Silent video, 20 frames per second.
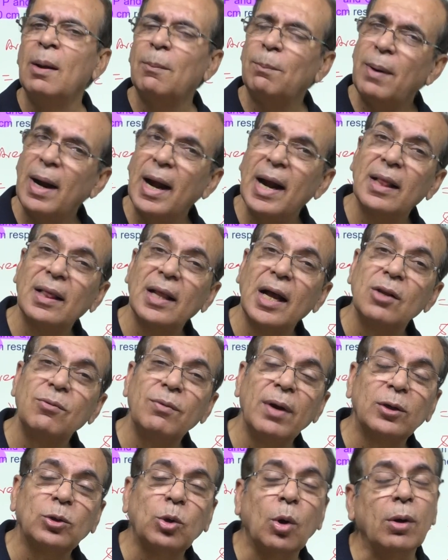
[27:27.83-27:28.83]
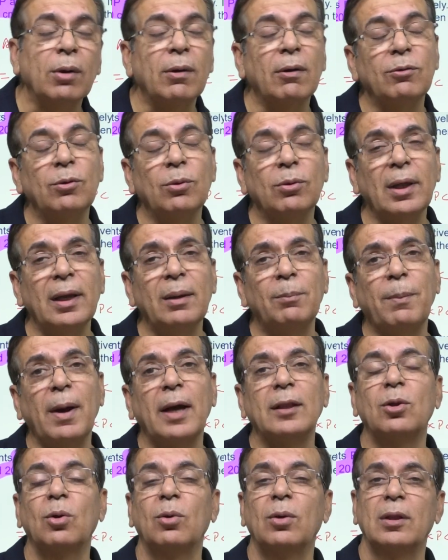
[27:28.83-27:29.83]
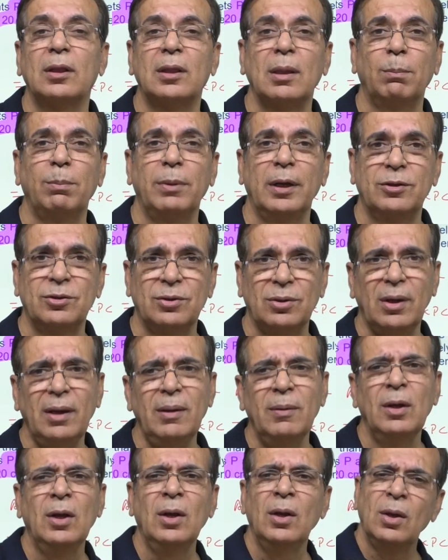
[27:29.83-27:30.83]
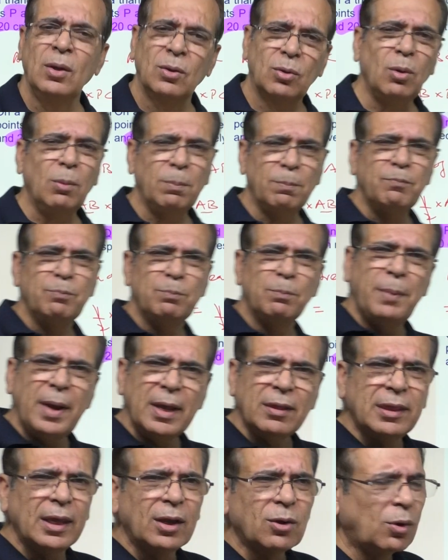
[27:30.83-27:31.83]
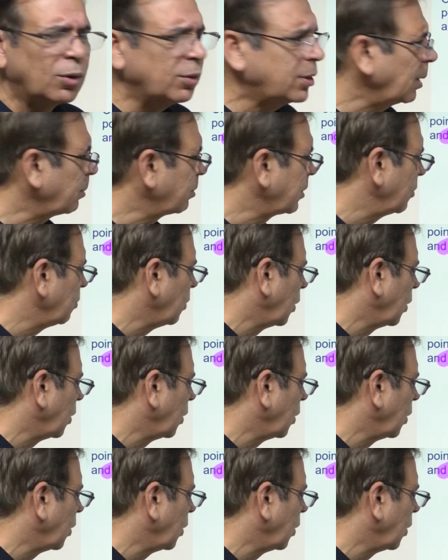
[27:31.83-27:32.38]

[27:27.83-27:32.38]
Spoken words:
By and large we are talking about using Pythagorean triplets. Okay. So basic concepts is